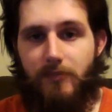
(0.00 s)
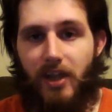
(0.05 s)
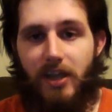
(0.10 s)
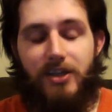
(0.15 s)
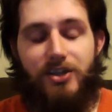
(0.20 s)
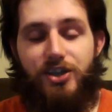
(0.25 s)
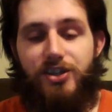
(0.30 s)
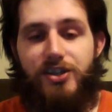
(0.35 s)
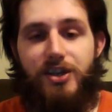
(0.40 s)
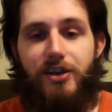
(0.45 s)

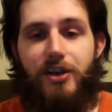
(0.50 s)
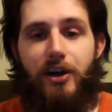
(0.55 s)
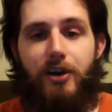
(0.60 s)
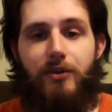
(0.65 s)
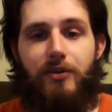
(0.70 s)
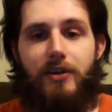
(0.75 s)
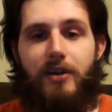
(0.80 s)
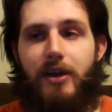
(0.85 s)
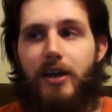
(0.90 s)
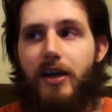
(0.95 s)
just a
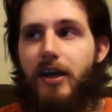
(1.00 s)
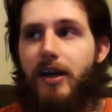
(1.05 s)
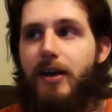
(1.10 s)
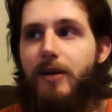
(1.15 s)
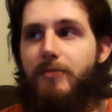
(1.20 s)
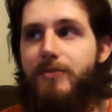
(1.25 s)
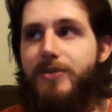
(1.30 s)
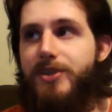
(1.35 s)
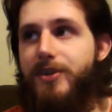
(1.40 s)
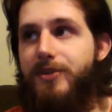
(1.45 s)
note,
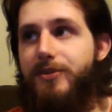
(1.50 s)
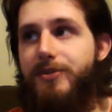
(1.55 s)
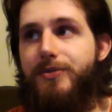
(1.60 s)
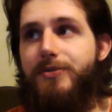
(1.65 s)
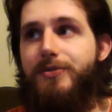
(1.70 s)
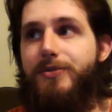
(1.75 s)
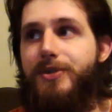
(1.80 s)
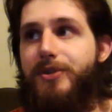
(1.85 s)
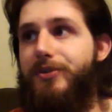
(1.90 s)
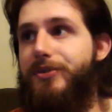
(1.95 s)

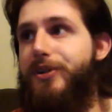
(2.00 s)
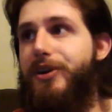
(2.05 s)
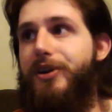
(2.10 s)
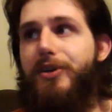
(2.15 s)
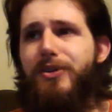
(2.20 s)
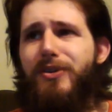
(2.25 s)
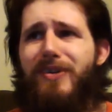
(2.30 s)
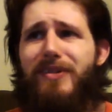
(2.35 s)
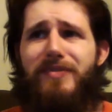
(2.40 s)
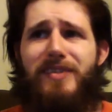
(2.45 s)
so you'll
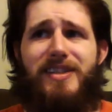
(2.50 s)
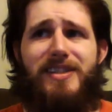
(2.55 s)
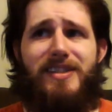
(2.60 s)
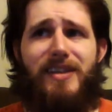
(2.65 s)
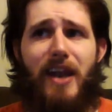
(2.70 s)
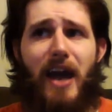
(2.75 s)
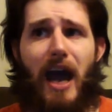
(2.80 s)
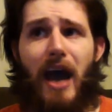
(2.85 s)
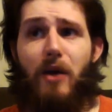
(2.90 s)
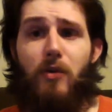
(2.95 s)
know if it's
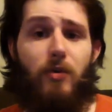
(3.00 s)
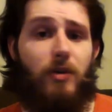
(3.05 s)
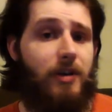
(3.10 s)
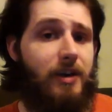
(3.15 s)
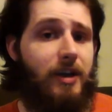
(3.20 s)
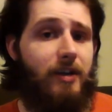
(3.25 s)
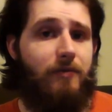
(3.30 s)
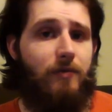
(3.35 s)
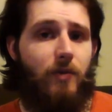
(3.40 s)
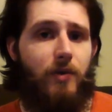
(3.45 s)
not
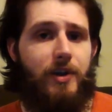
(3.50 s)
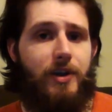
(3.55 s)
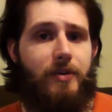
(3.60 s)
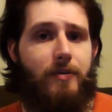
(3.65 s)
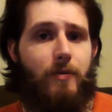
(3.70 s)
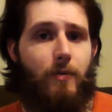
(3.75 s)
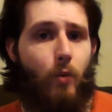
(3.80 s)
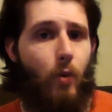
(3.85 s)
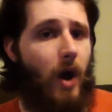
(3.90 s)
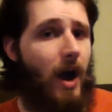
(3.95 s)
working for
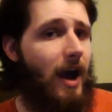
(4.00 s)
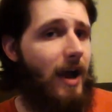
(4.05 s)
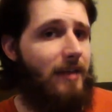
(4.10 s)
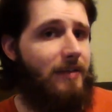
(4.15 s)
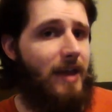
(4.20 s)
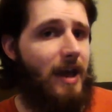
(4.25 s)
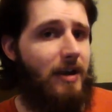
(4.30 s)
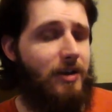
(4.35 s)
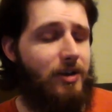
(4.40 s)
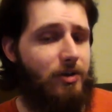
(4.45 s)
you, why
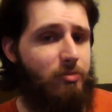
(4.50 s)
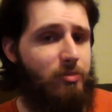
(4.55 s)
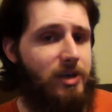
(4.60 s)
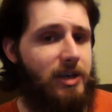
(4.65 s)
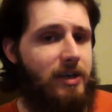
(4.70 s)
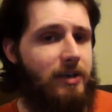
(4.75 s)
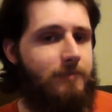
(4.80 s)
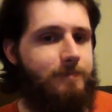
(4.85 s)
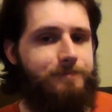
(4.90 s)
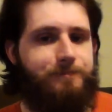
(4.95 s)
that could
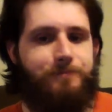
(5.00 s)
be.